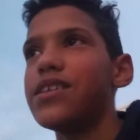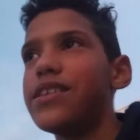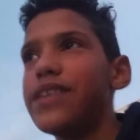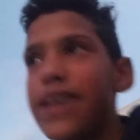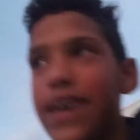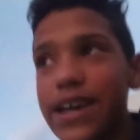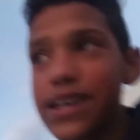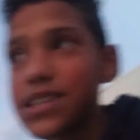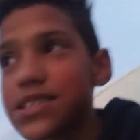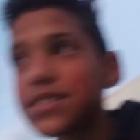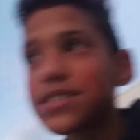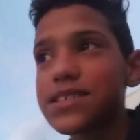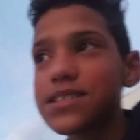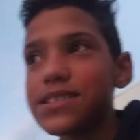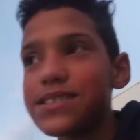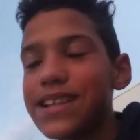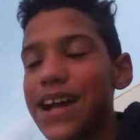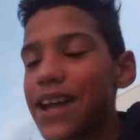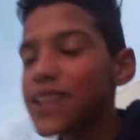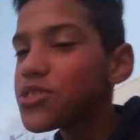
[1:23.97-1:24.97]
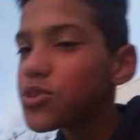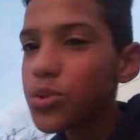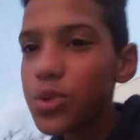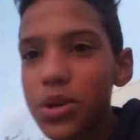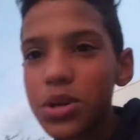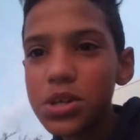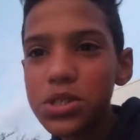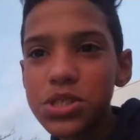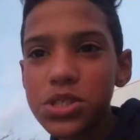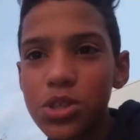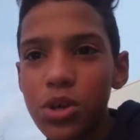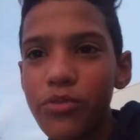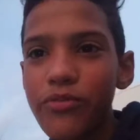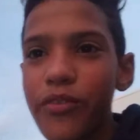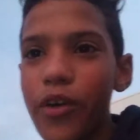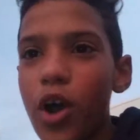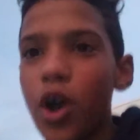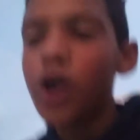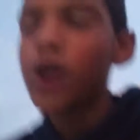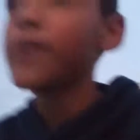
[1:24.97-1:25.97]
Knicks not doing good so
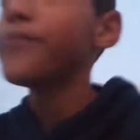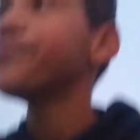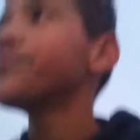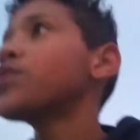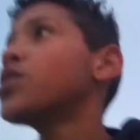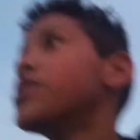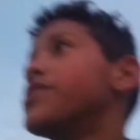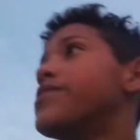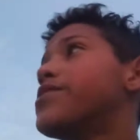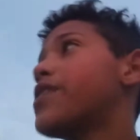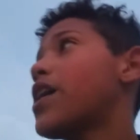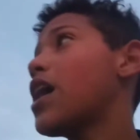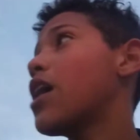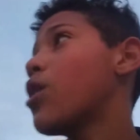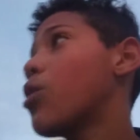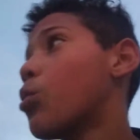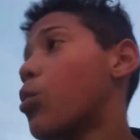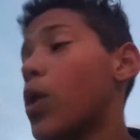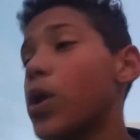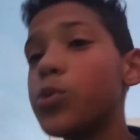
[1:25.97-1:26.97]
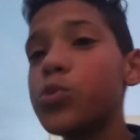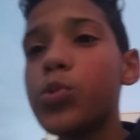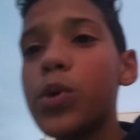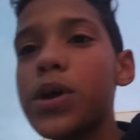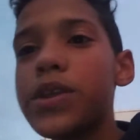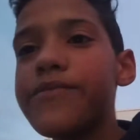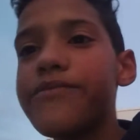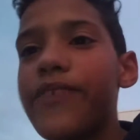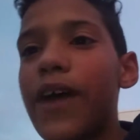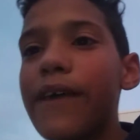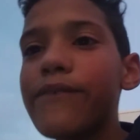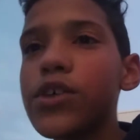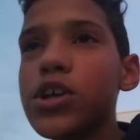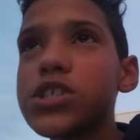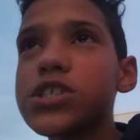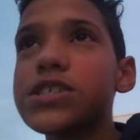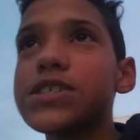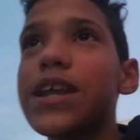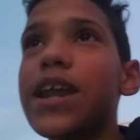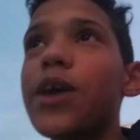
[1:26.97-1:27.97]
far. They're 1 win, 5
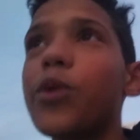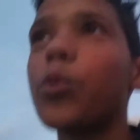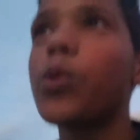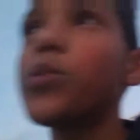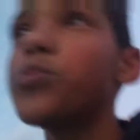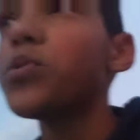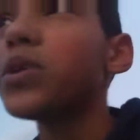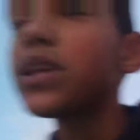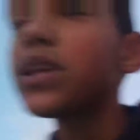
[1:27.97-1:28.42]
losses tonight. 1